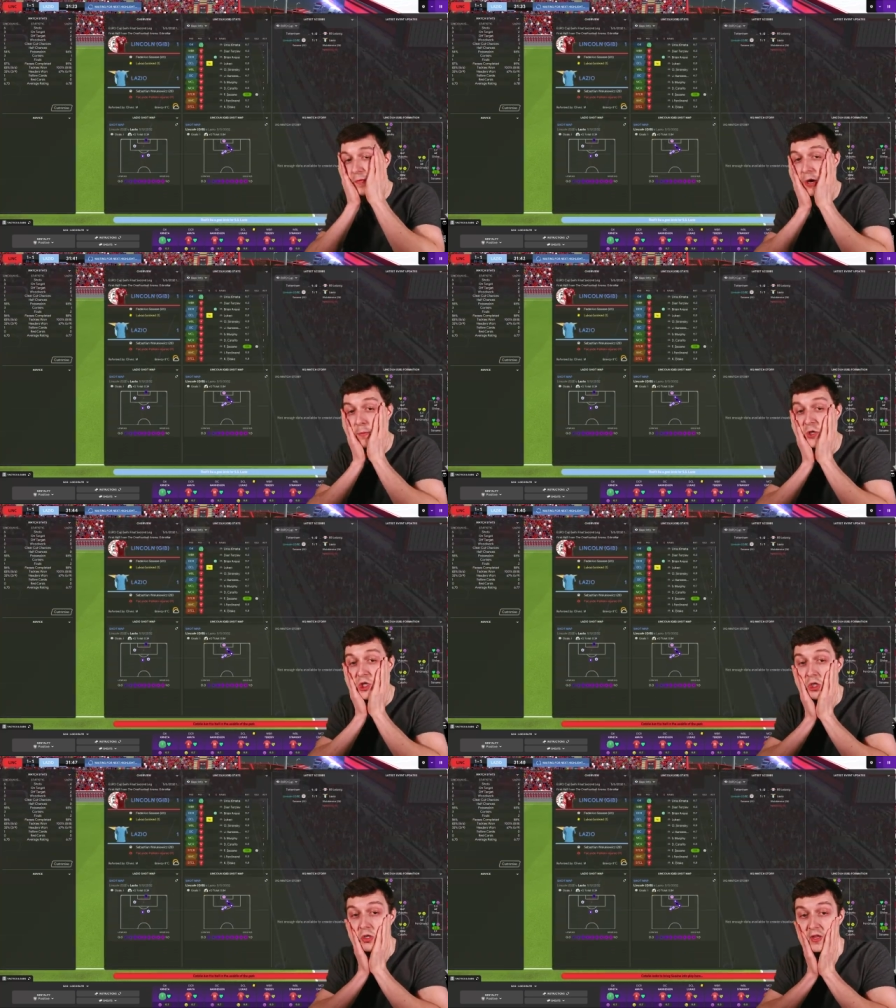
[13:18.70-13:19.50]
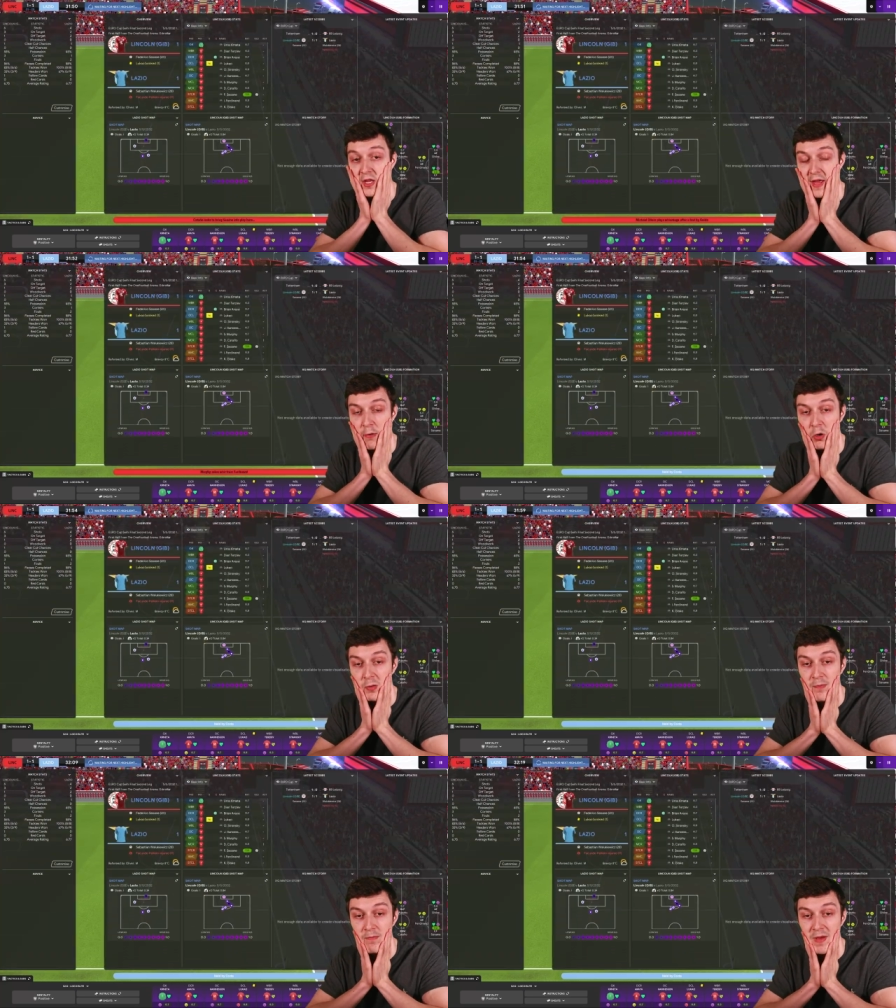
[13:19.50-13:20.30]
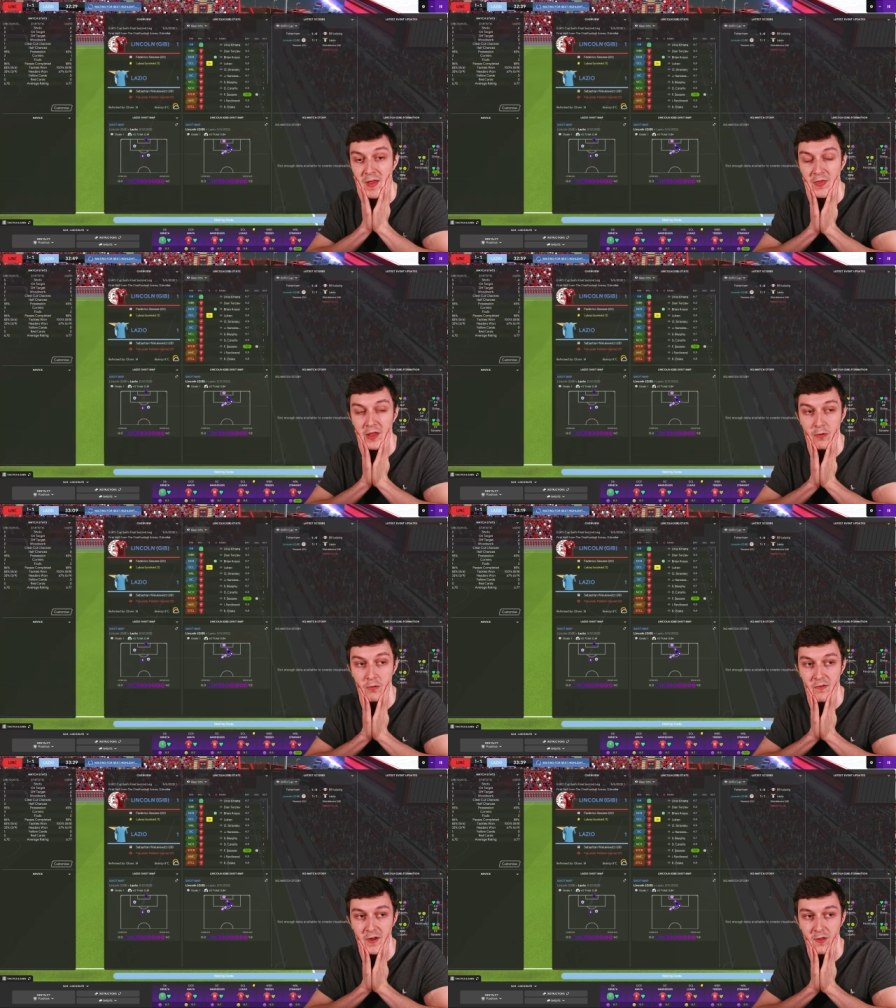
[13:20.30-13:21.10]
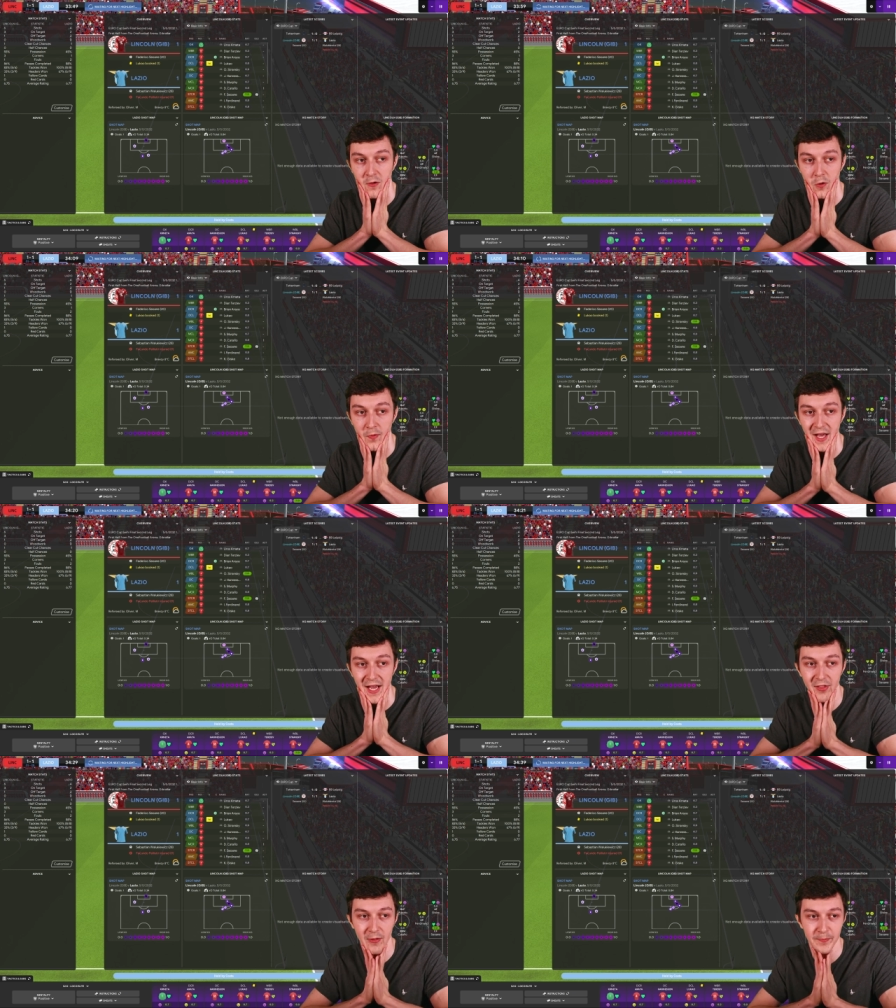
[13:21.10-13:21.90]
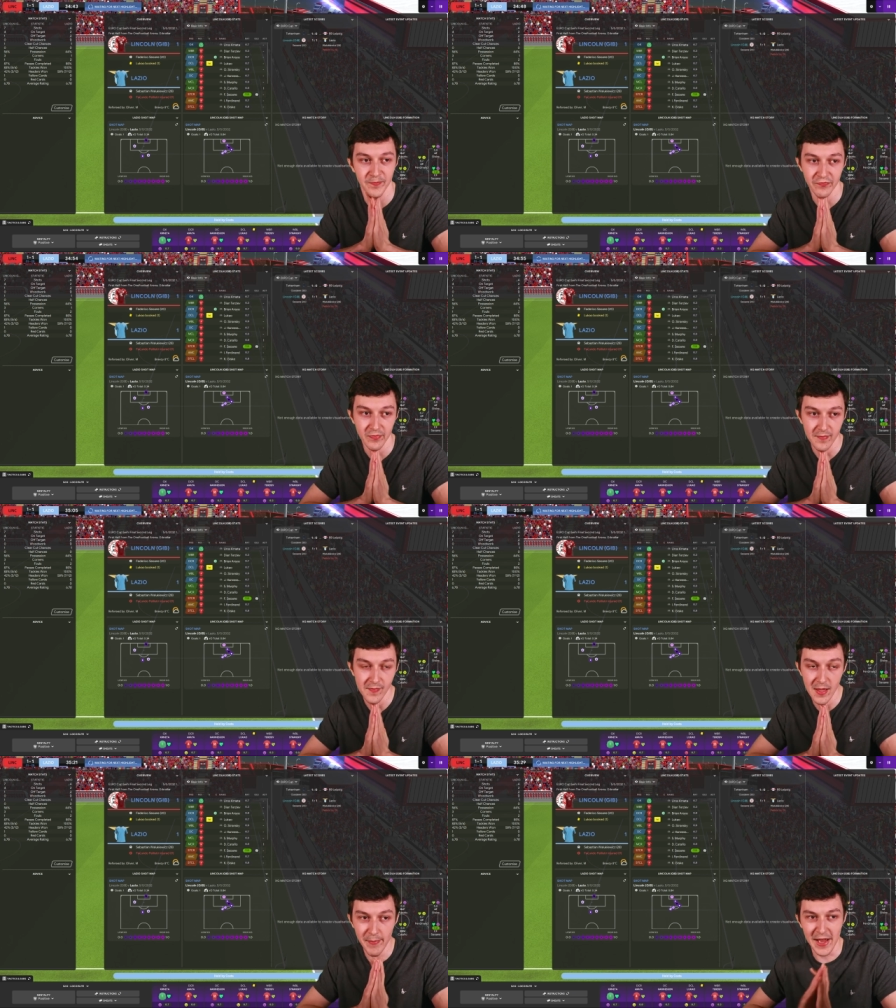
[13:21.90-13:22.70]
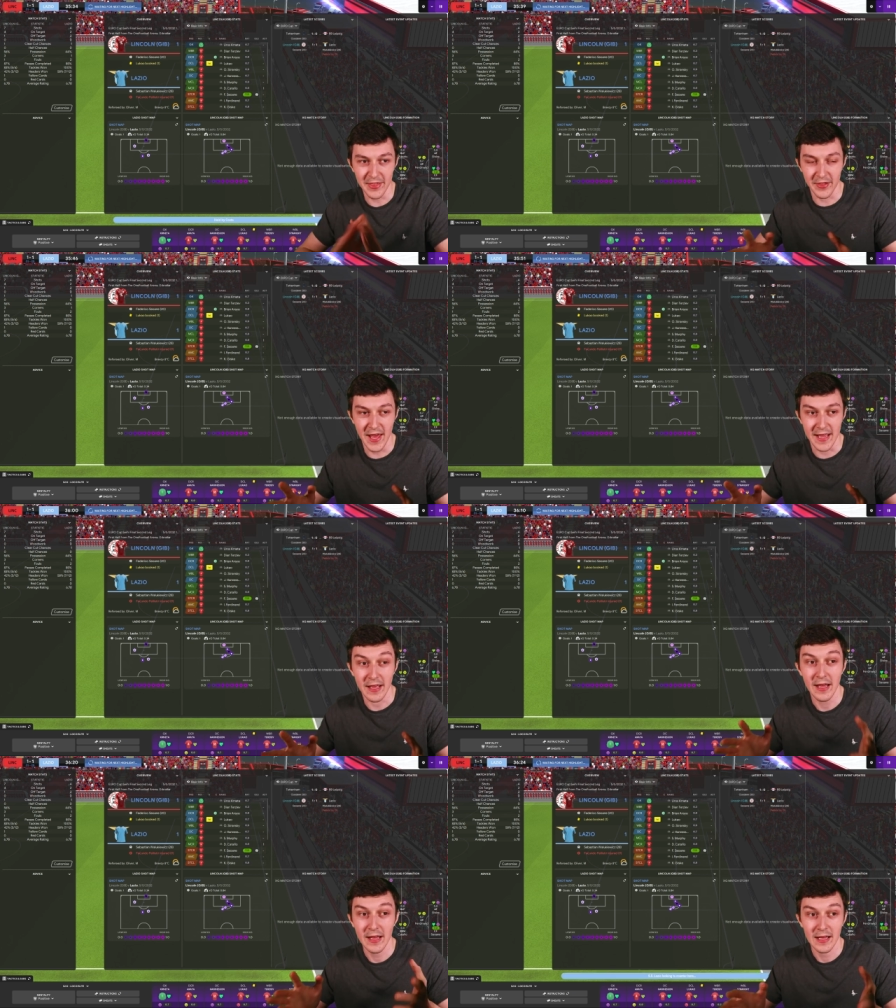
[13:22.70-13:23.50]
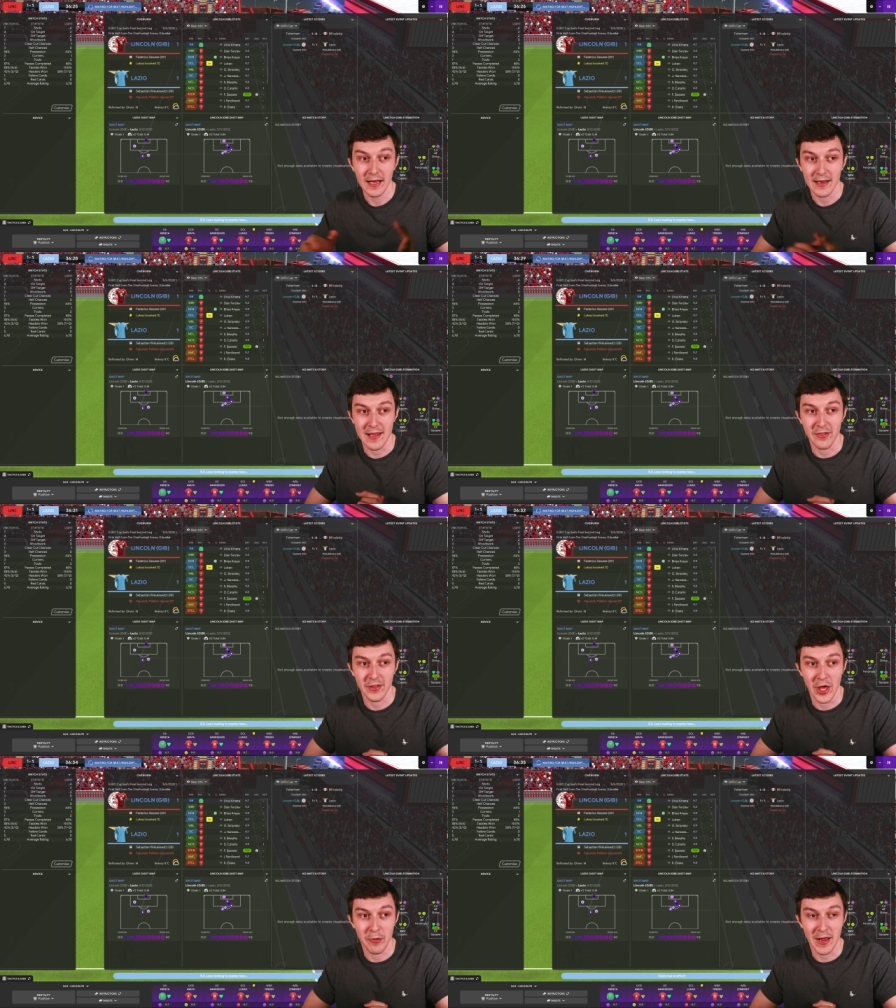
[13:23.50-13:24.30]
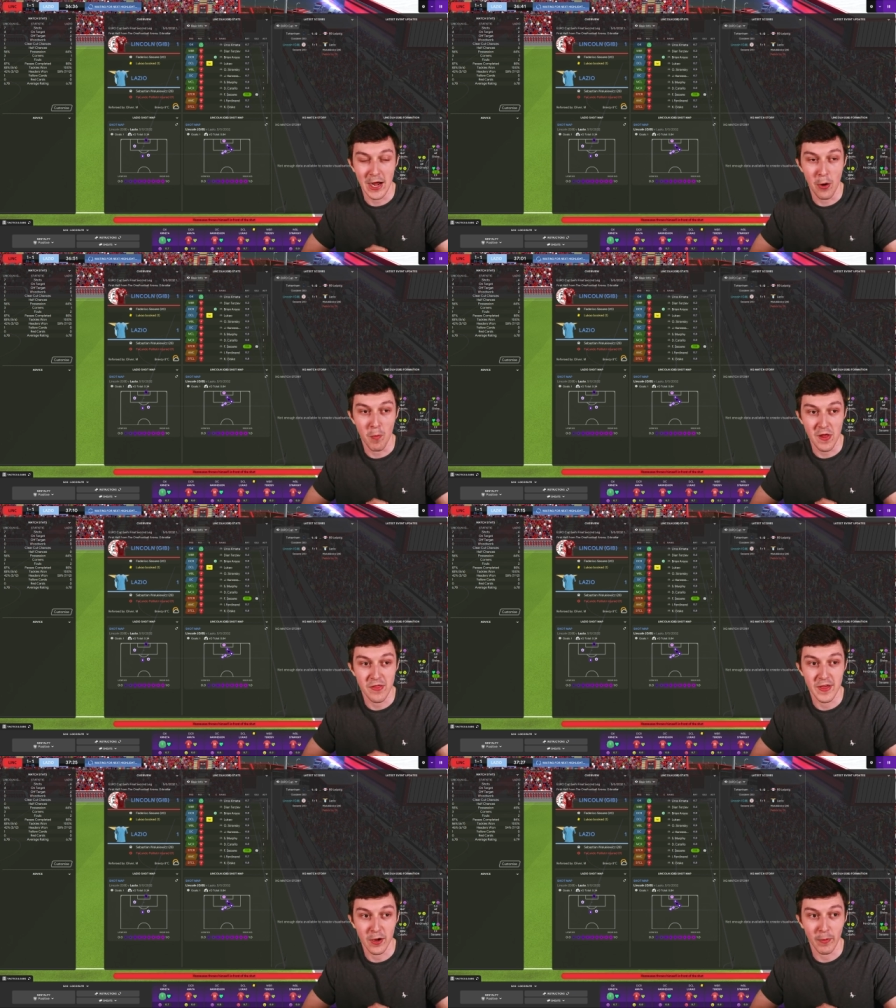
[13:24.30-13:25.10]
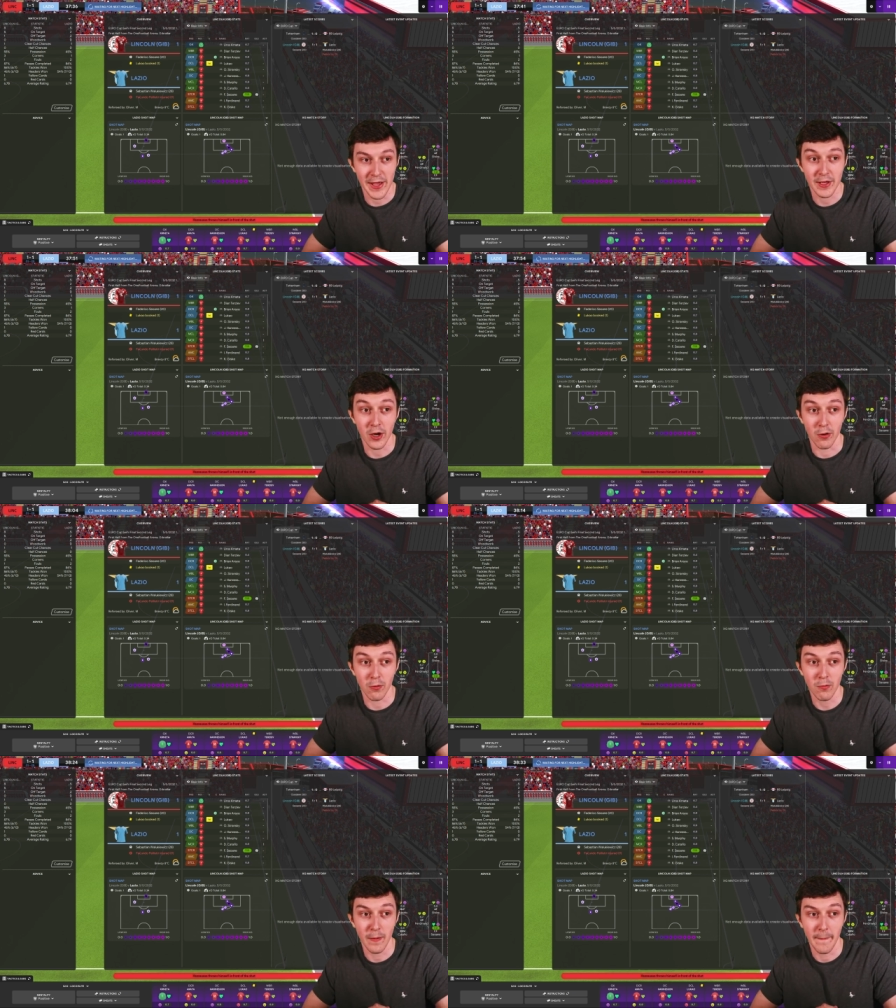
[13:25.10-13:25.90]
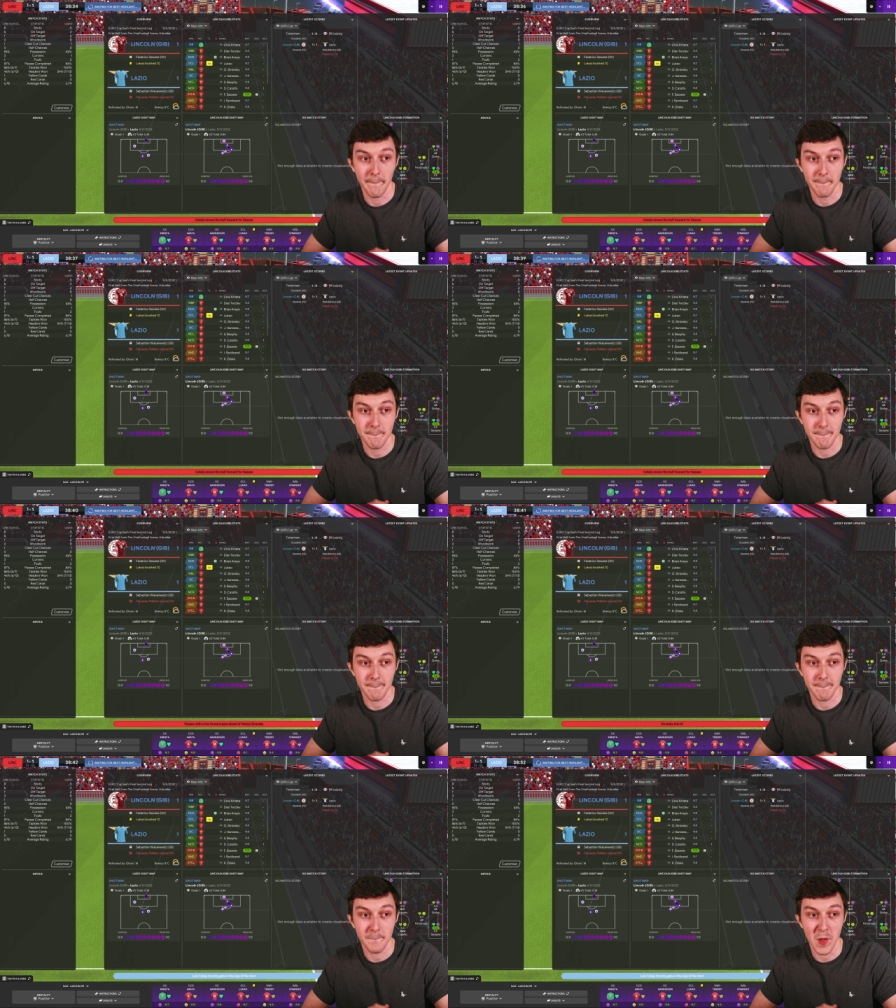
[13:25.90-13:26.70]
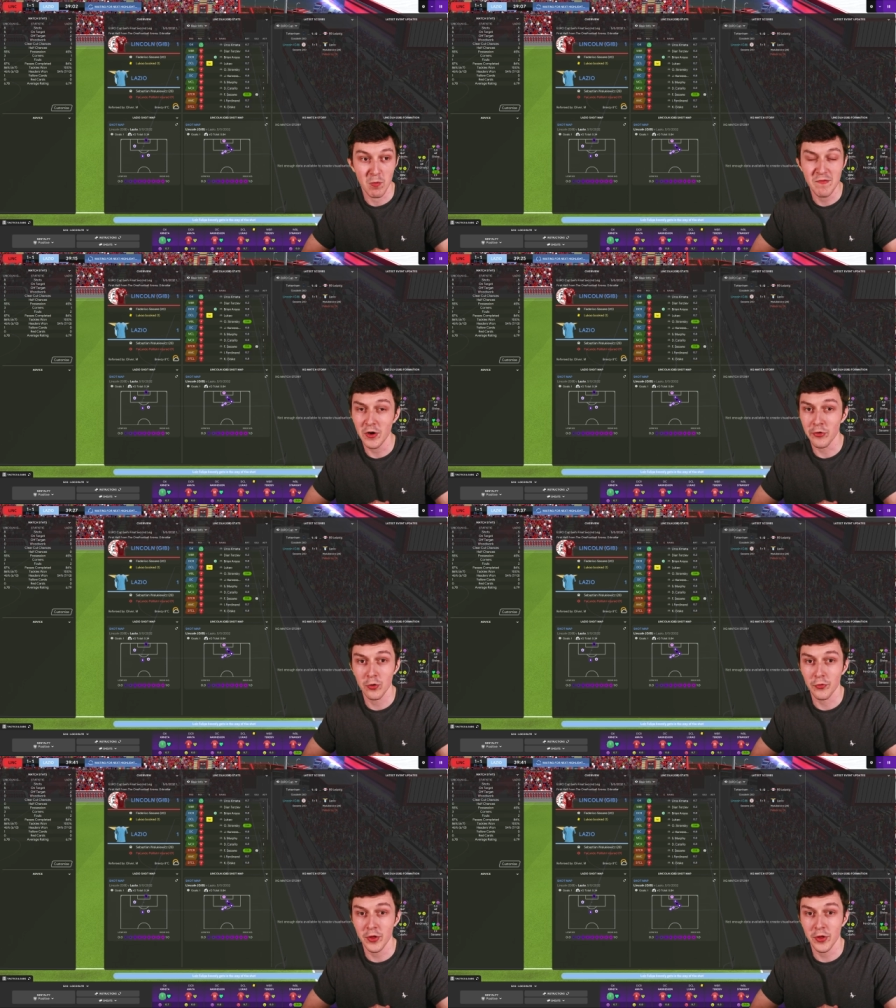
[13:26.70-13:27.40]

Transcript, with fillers: that opportunity. That would have been mental if he'd scored that. But as I say, Lazio now with the away goal. We've got to score